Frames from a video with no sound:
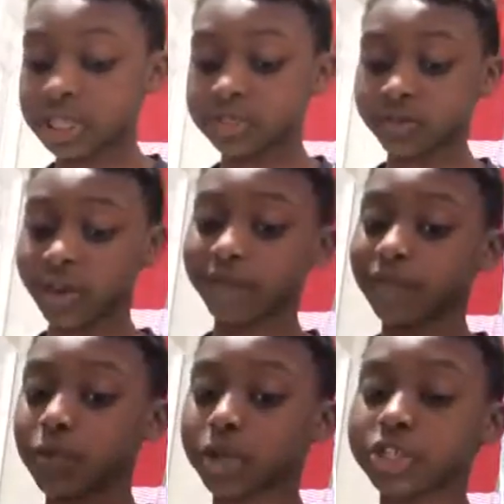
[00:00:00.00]
That's right,
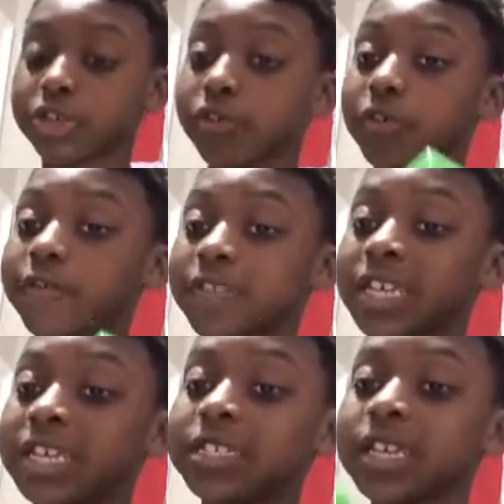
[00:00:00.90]
if you want 2 of
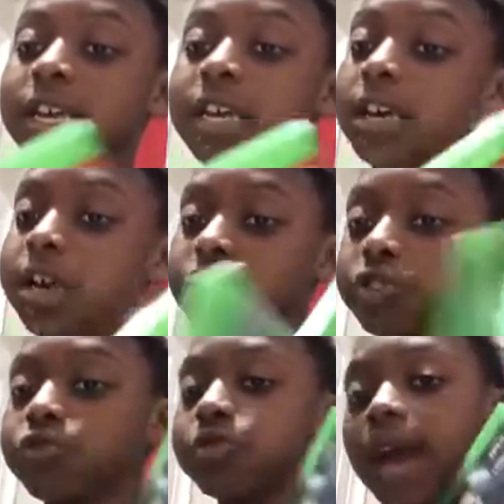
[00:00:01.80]
these,
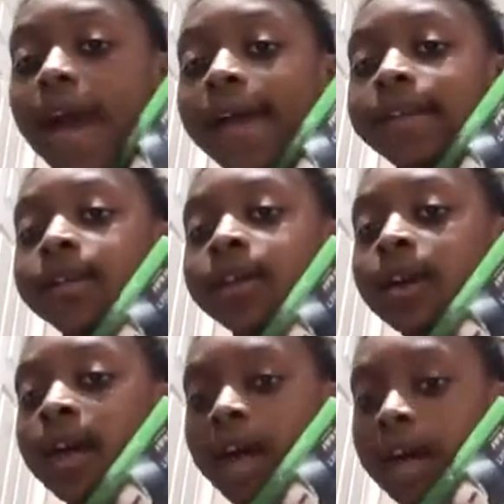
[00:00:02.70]
you can
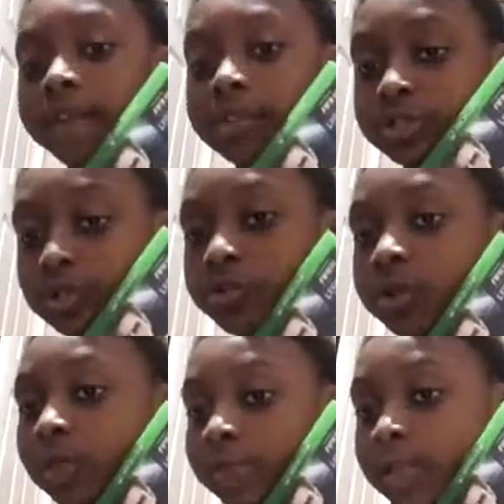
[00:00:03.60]
have
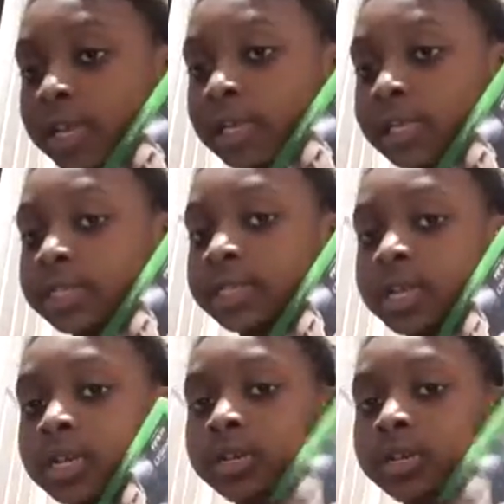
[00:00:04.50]
2 of these.